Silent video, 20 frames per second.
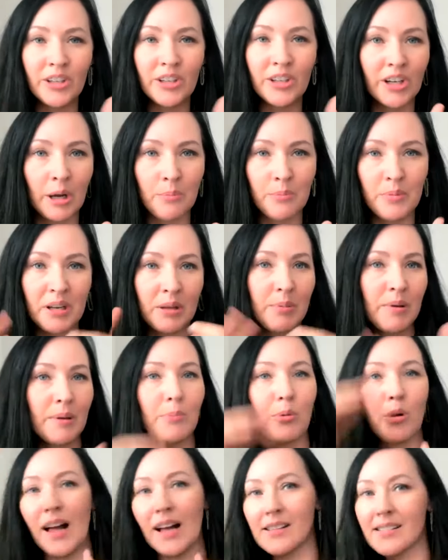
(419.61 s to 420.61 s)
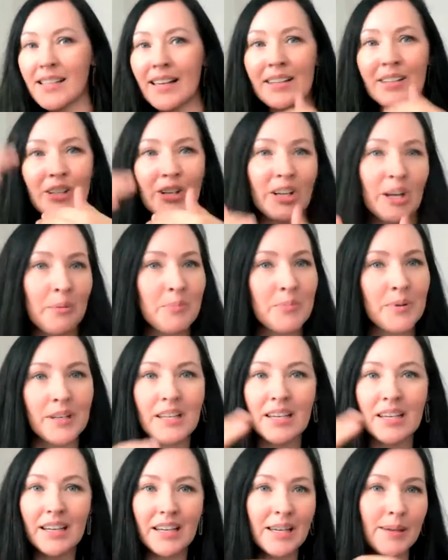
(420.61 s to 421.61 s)
your company people outside your
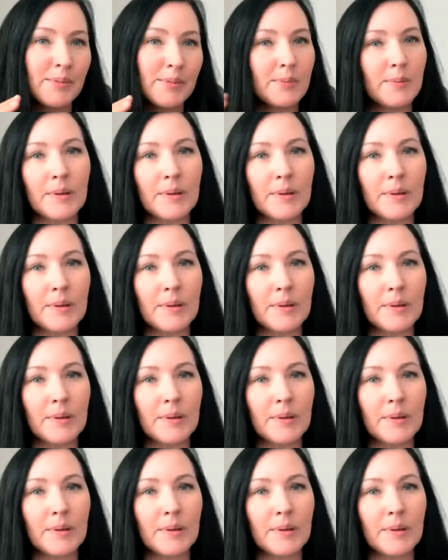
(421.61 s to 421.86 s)
company it keeps